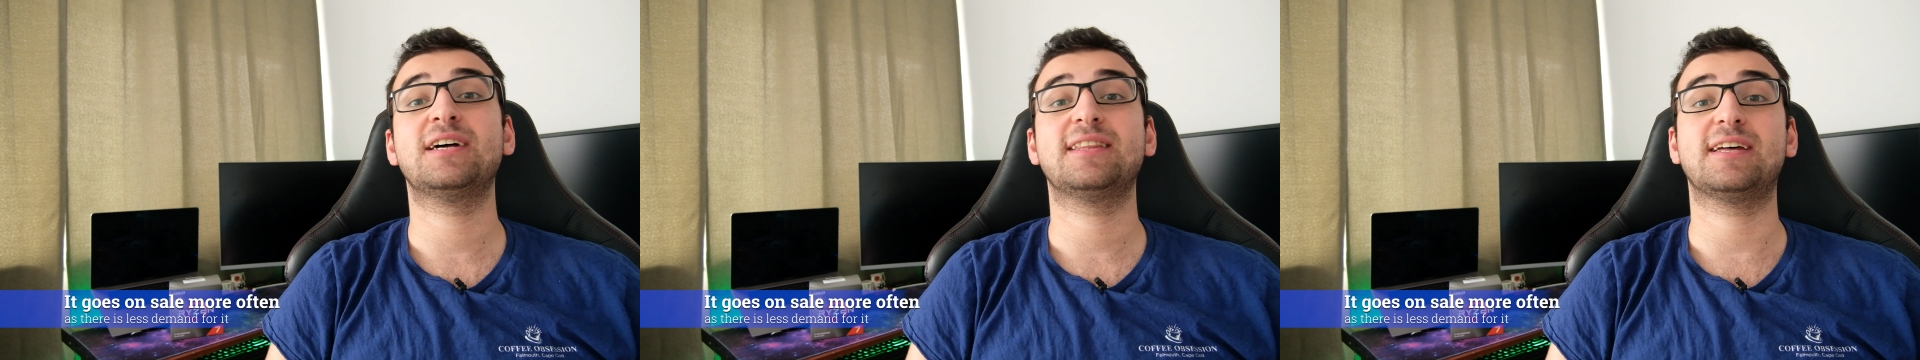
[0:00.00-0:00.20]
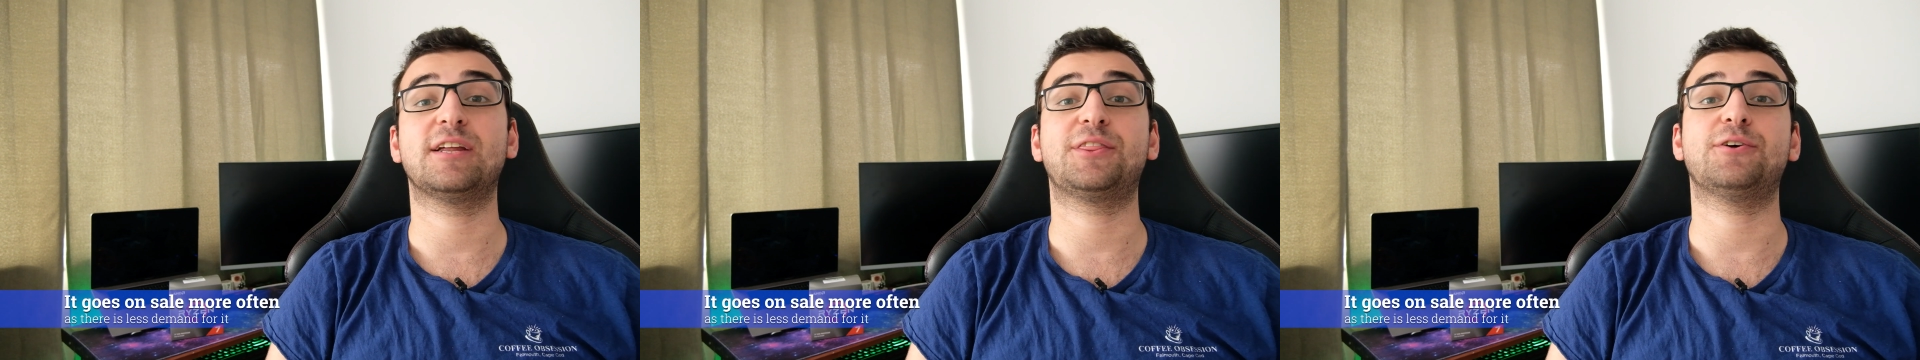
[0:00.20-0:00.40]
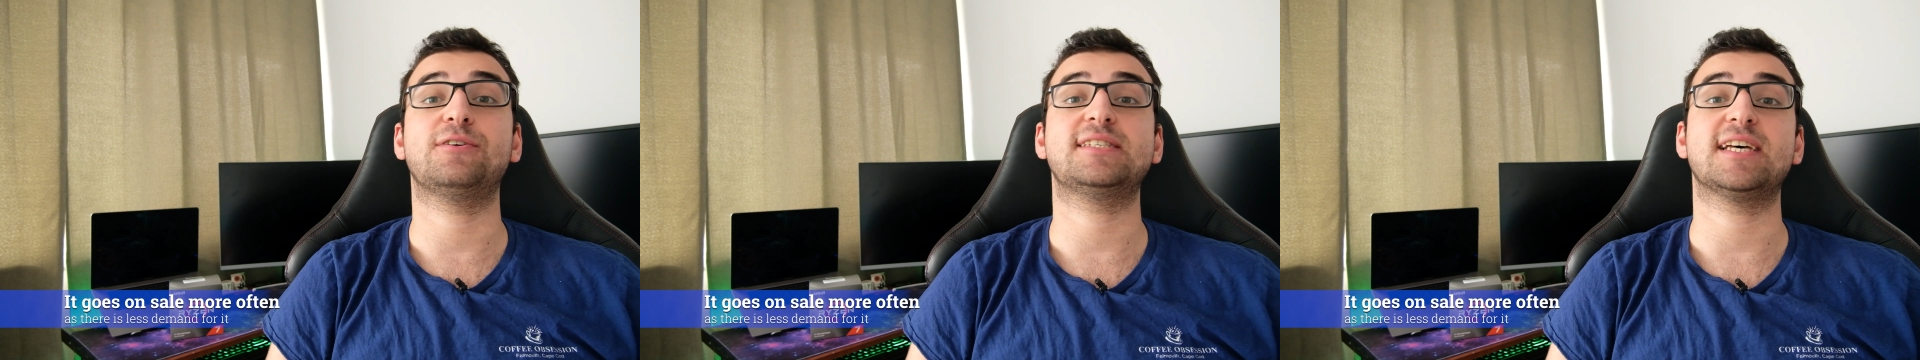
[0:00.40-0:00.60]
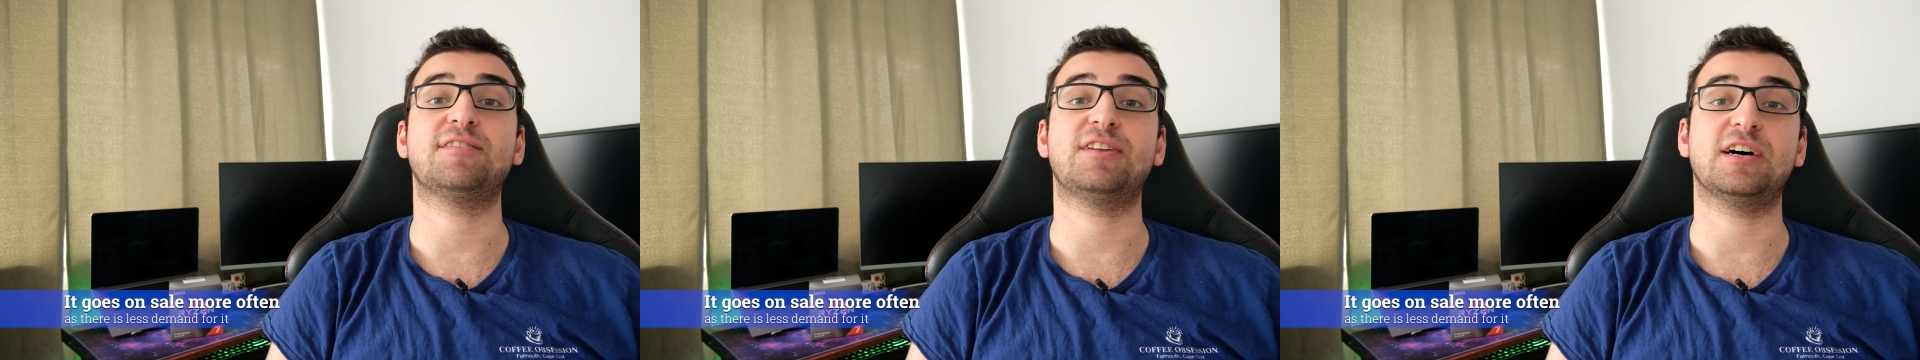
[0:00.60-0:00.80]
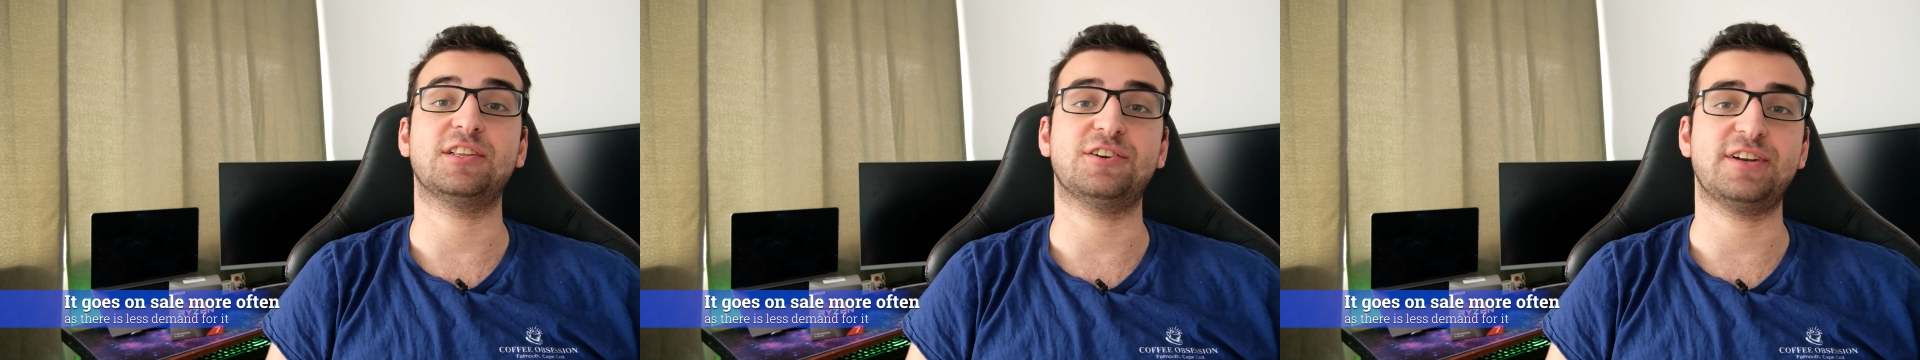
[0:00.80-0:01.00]
than a
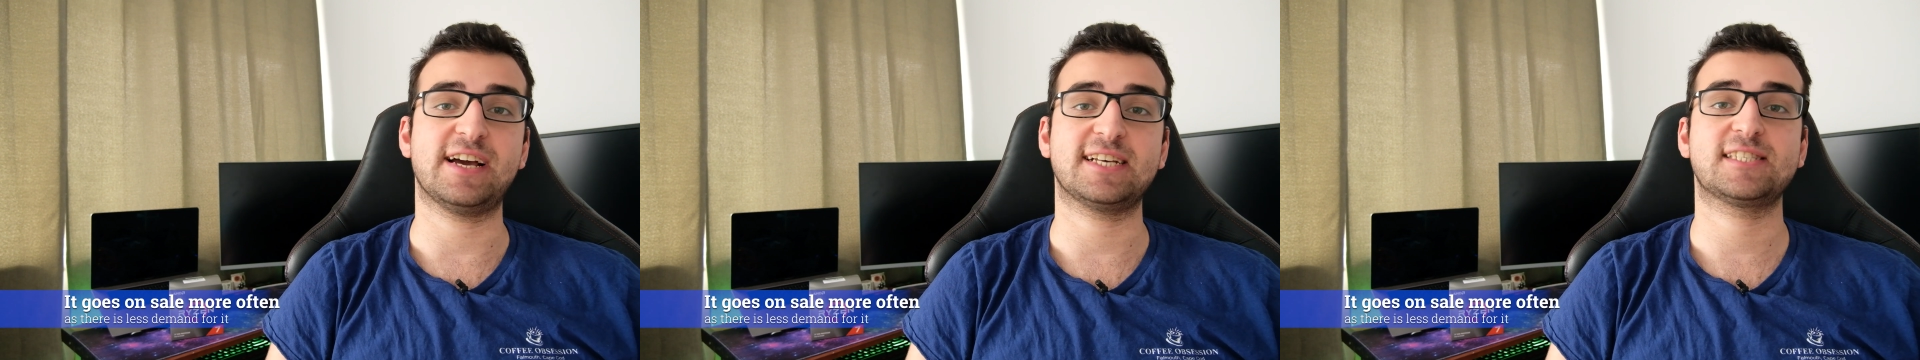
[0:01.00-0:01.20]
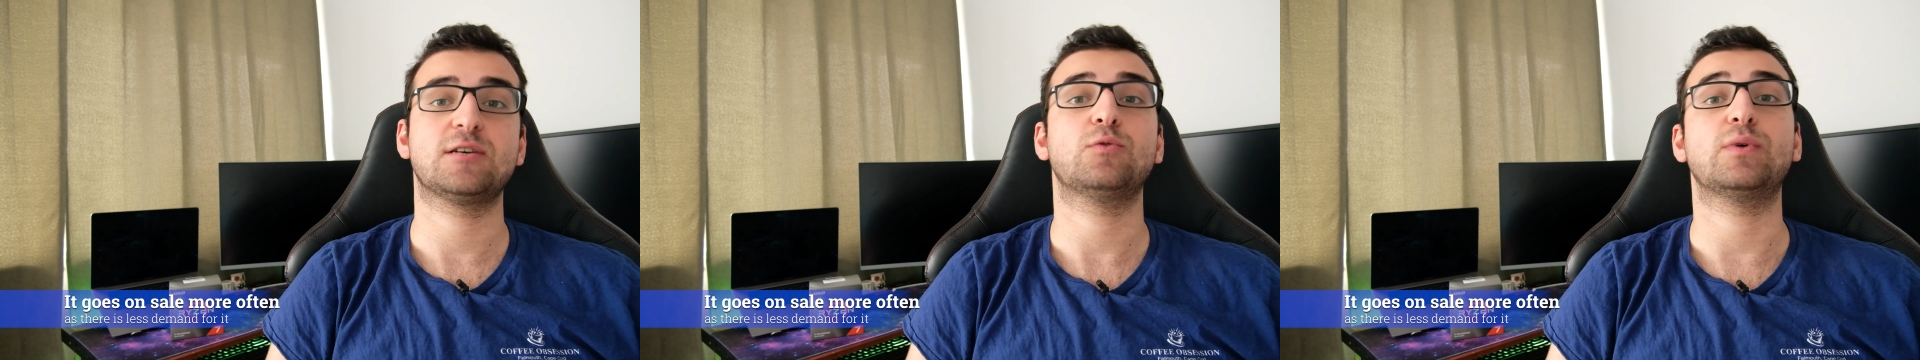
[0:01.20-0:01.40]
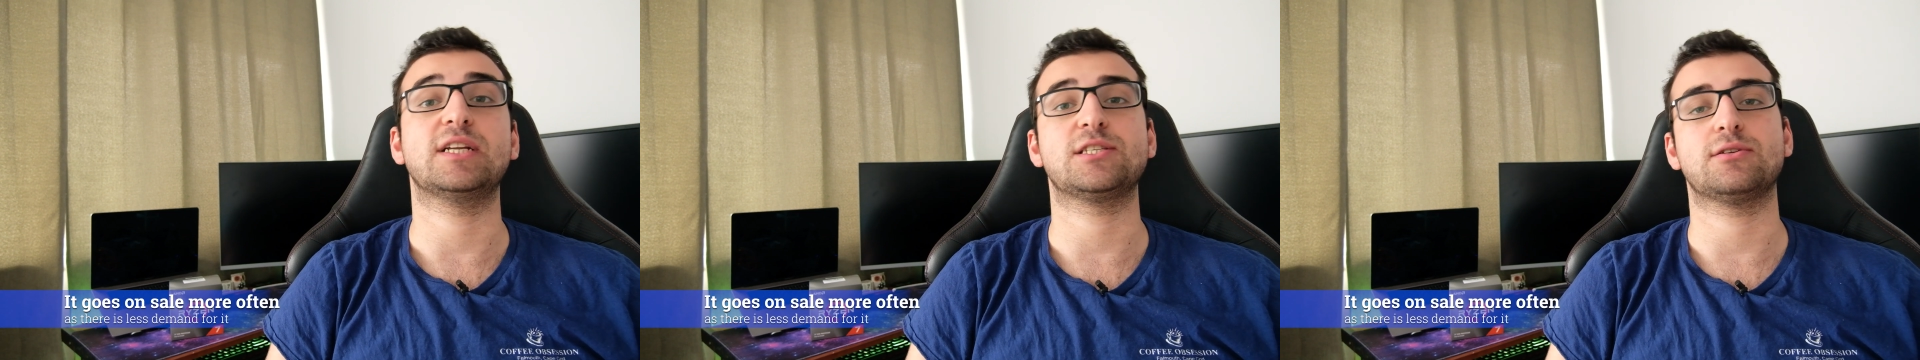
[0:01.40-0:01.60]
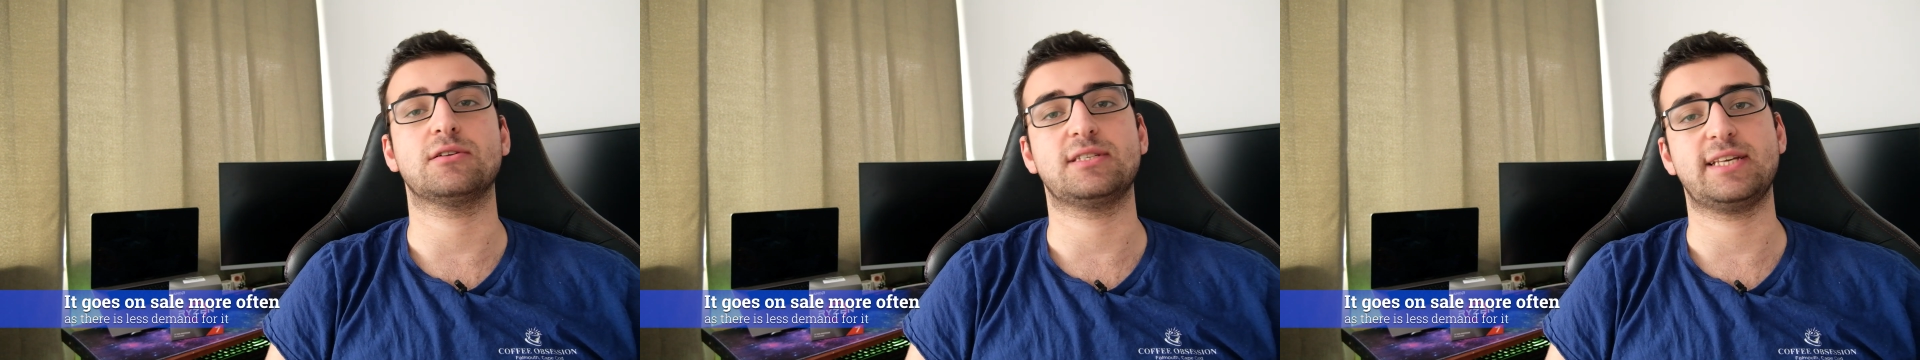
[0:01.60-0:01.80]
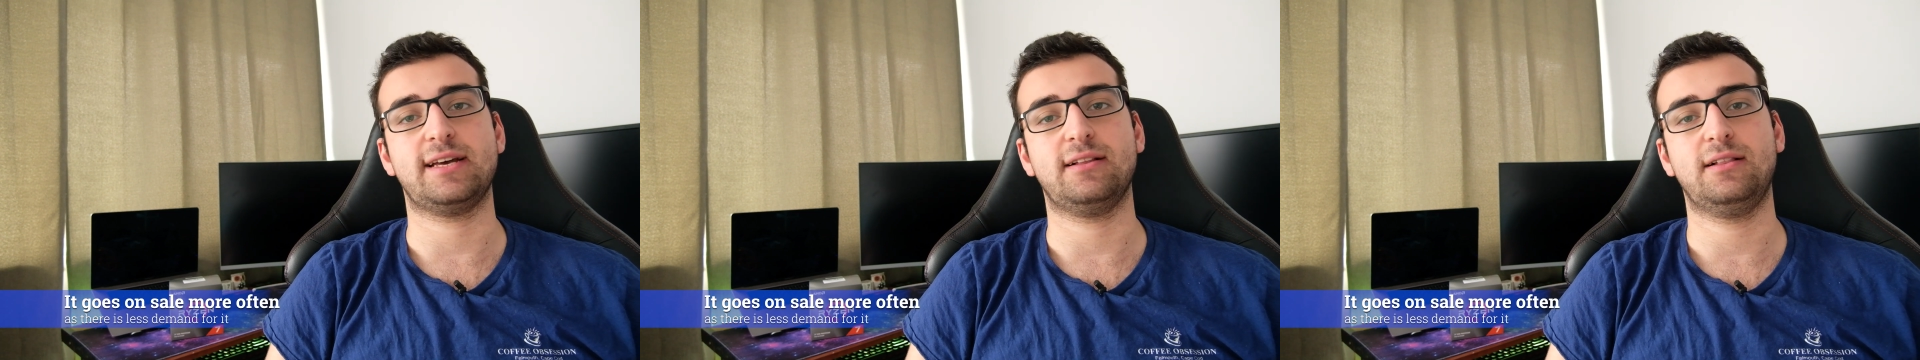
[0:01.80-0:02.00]
3700X when it's on
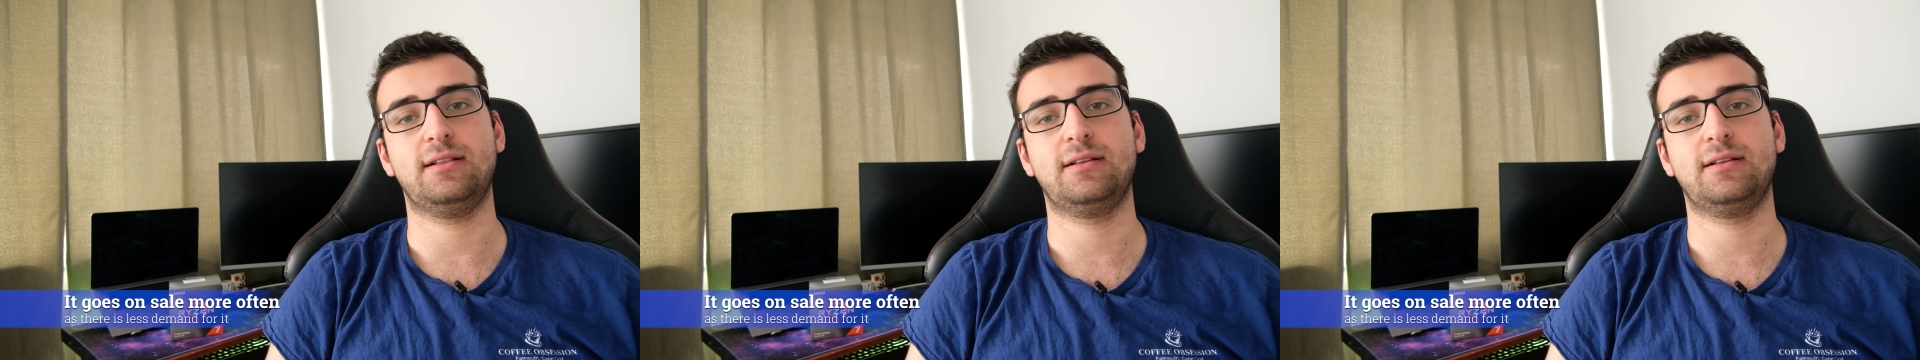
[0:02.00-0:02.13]
sale.